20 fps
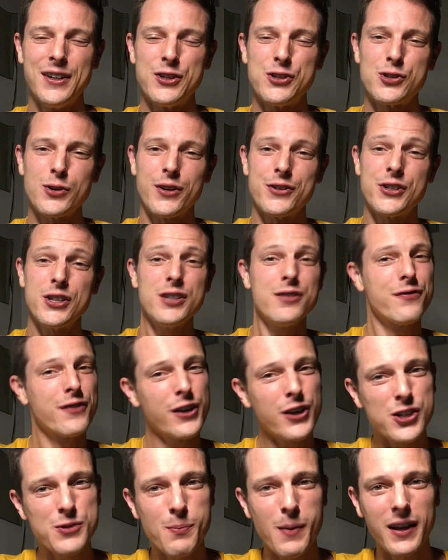So I just
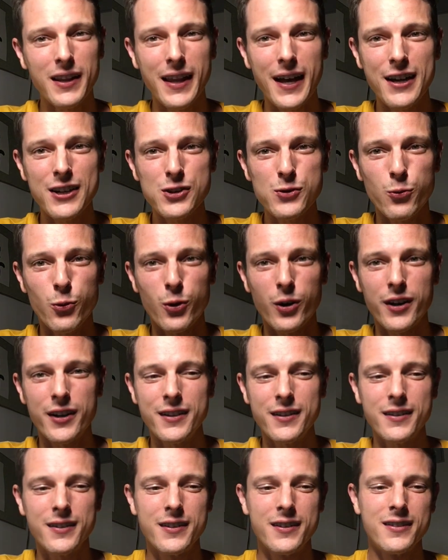finished my last
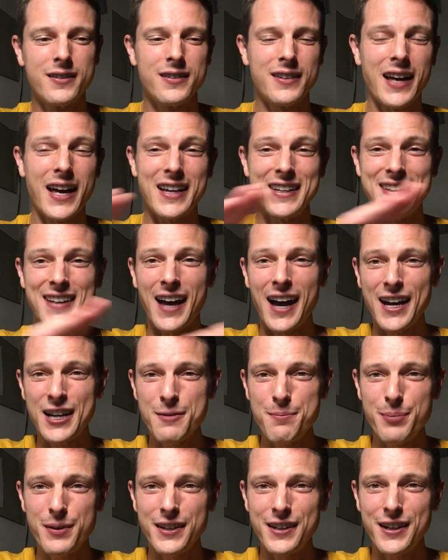one at 9
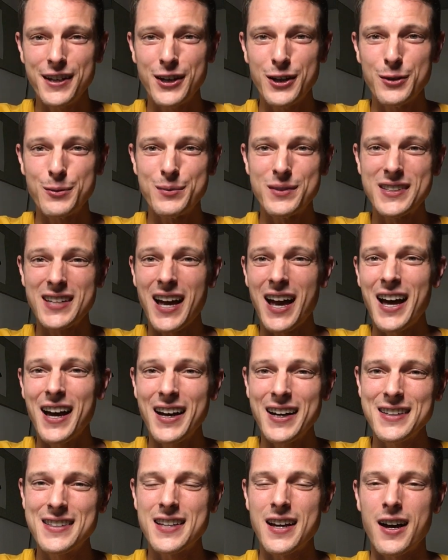p.m.
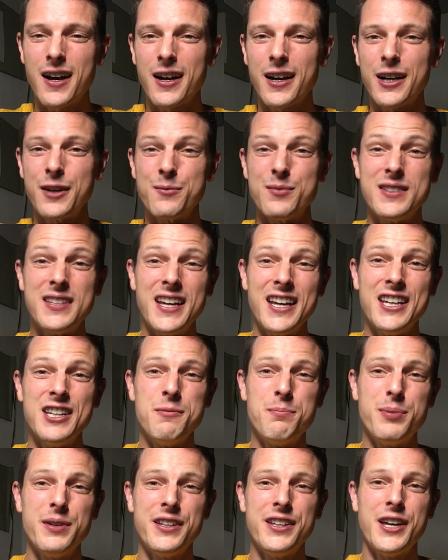Thai time, 10
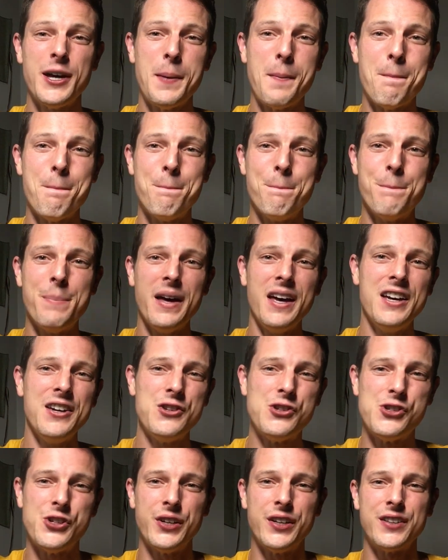p.m.
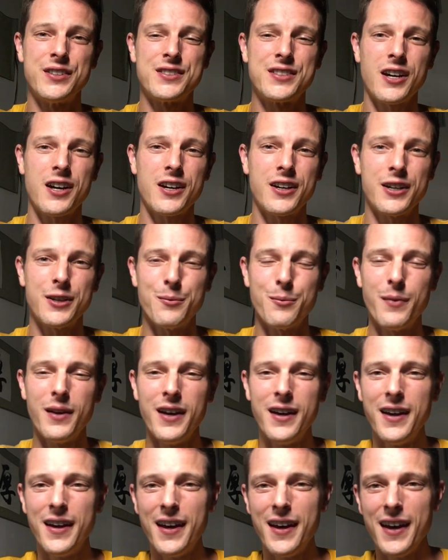Beijing time.
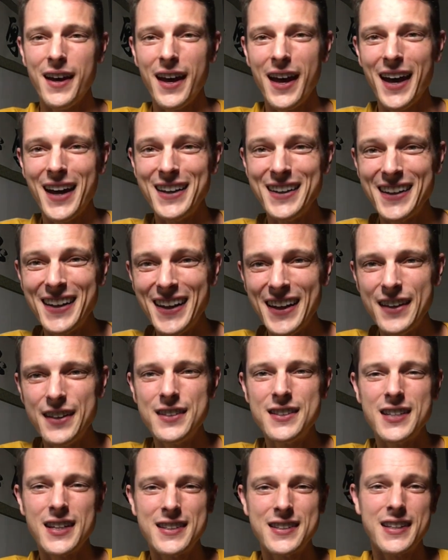And in
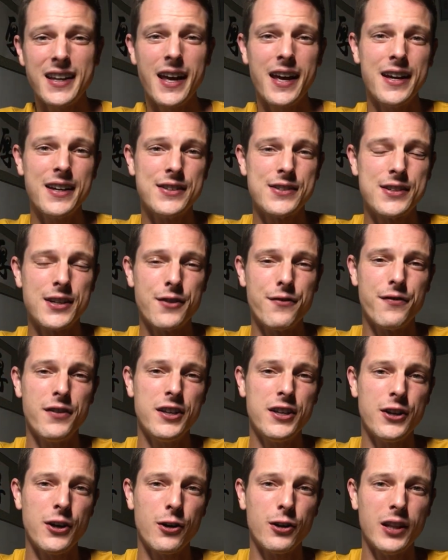today's
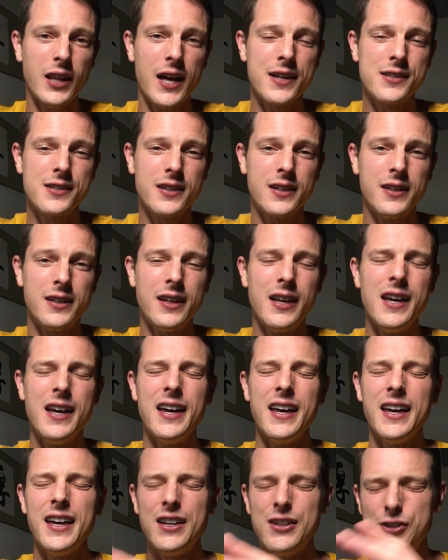video lesson
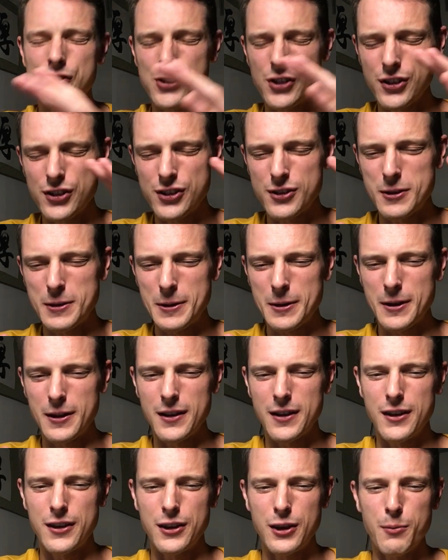is just
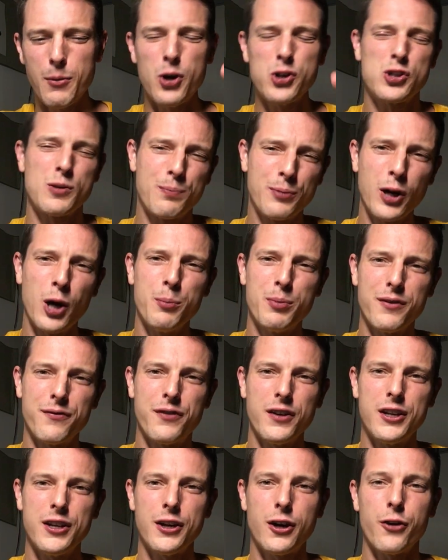the most appropriate
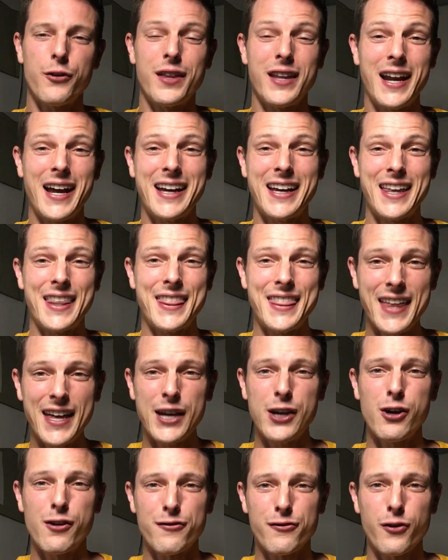video that I can
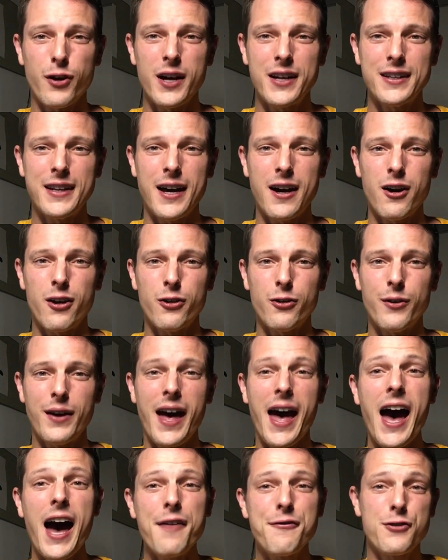think of right now
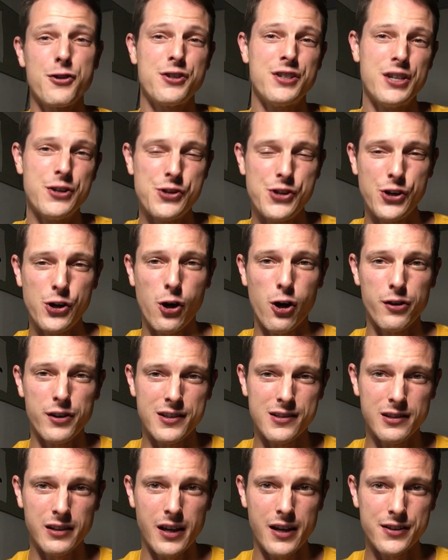after teaching all
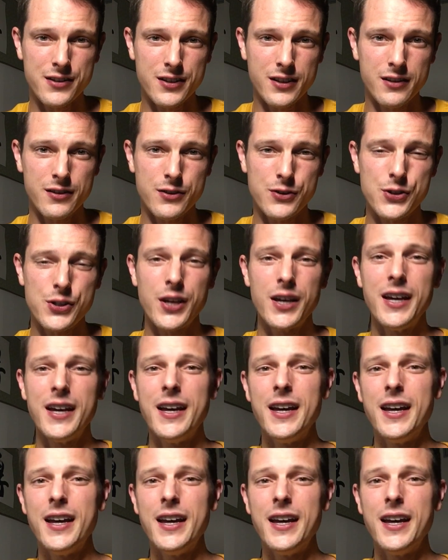these lessons